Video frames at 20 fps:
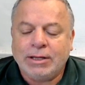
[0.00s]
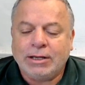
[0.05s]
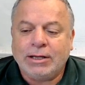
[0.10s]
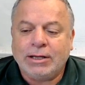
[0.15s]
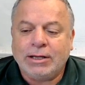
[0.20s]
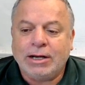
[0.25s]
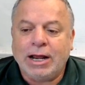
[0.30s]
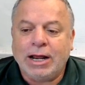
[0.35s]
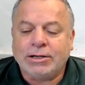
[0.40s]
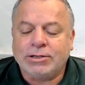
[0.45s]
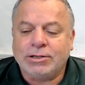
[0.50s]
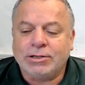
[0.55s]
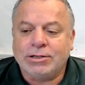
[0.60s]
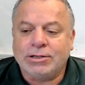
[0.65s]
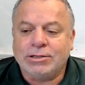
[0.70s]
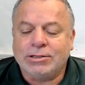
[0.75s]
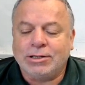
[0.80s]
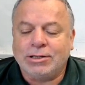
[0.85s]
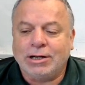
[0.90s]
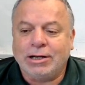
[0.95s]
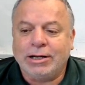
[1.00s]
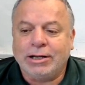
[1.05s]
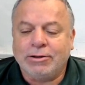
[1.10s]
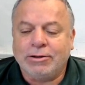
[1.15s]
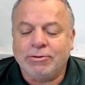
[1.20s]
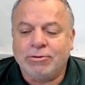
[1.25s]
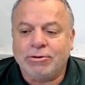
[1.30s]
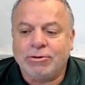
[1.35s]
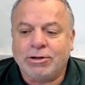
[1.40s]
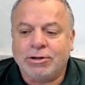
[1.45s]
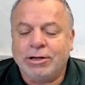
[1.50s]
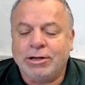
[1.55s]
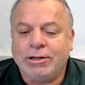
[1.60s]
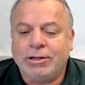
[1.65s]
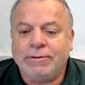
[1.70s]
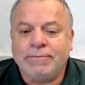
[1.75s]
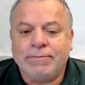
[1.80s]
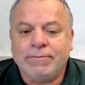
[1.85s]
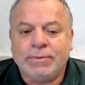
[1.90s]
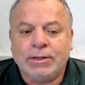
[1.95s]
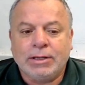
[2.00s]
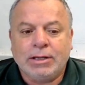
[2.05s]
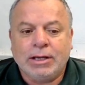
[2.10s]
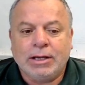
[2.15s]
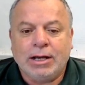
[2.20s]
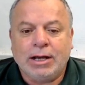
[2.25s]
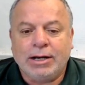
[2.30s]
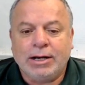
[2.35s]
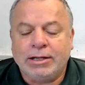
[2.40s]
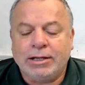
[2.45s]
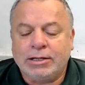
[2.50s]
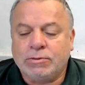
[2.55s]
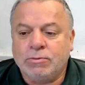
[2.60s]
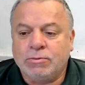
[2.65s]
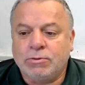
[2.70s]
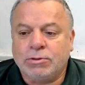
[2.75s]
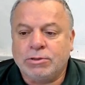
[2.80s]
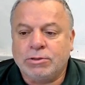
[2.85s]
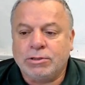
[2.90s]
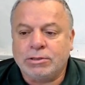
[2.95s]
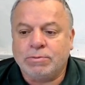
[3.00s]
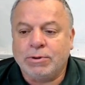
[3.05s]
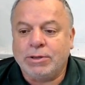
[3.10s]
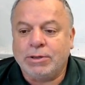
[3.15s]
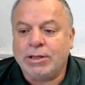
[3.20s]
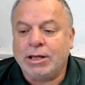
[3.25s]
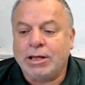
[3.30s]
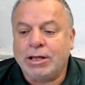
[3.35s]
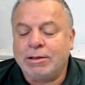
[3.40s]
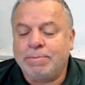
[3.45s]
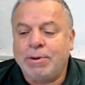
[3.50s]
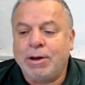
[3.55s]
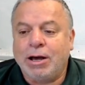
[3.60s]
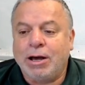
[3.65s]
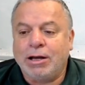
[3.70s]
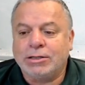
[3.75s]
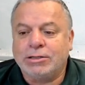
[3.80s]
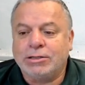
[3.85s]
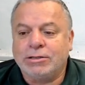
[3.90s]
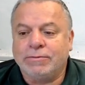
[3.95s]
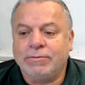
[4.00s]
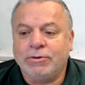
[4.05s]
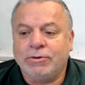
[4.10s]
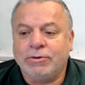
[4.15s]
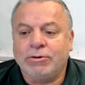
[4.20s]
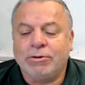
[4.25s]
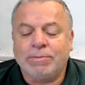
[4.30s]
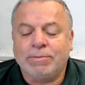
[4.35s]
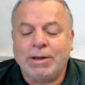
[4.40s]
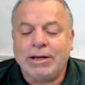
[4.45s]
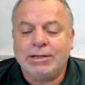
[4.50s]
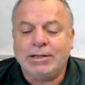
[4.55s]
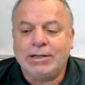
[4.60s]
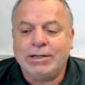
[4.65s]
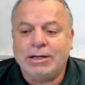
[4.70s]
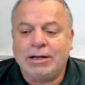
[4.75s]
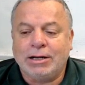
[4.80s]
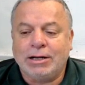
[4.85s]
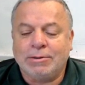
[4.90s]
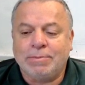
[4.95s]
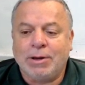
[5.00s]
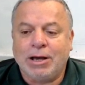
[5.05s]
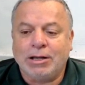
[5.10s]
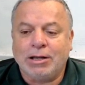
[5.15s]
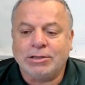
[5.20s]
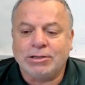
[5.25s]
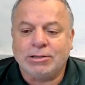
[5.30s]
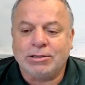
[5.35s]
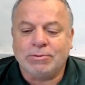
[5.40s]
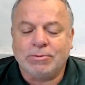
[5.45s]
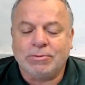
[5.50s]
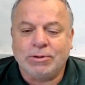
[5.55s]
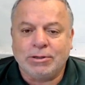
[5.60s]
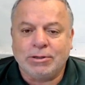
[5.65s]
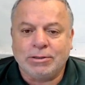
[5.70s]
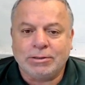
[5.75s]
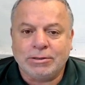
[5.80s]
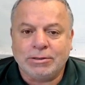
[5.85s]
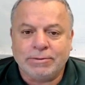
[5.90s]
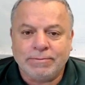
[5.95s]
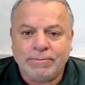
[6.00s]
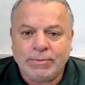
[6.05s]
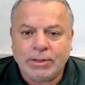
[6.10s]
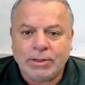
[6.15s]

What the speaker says: connections that link Orkney and its waters with other parts of Europe and indeed other parts of the world.